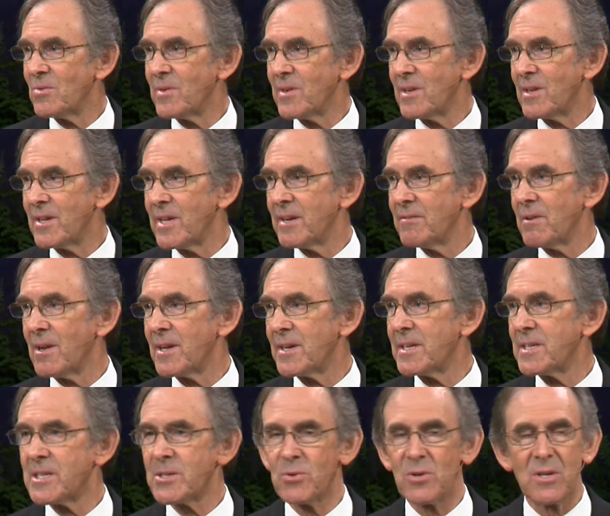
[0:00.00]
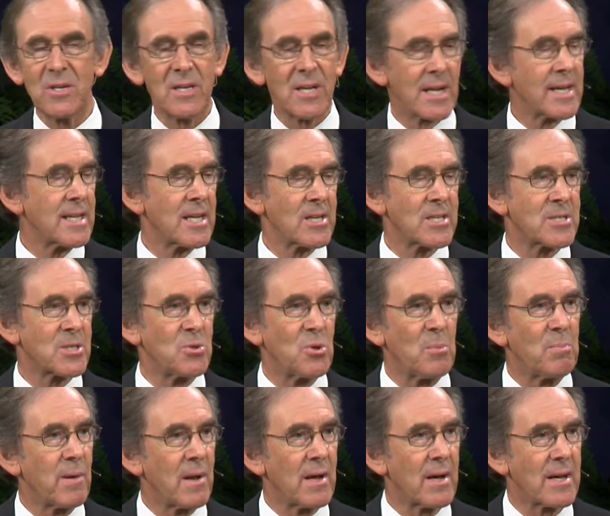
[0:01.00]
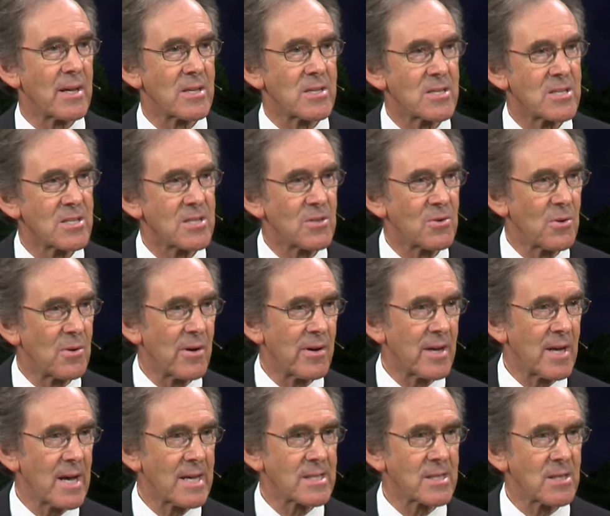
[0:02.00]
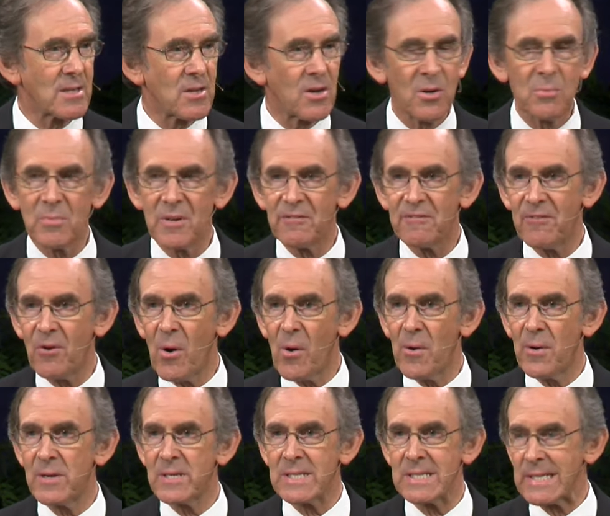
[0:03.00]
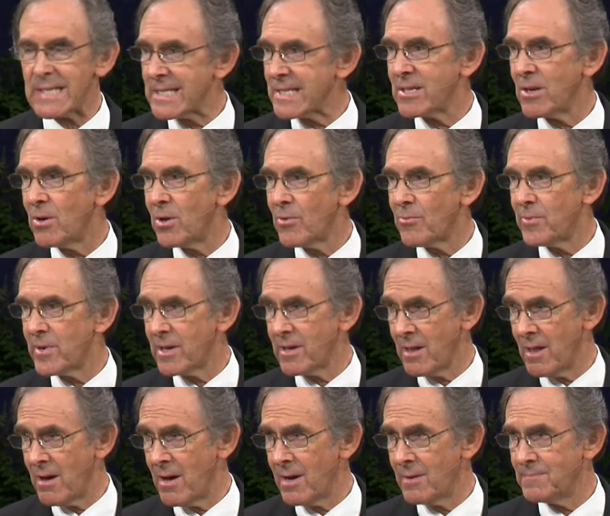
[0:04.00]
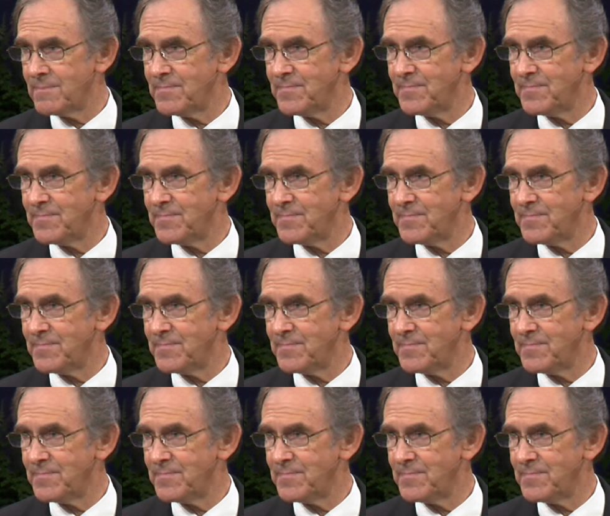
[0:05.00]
He'll never lead us to a place where He hasn't gone before us and isn't already there.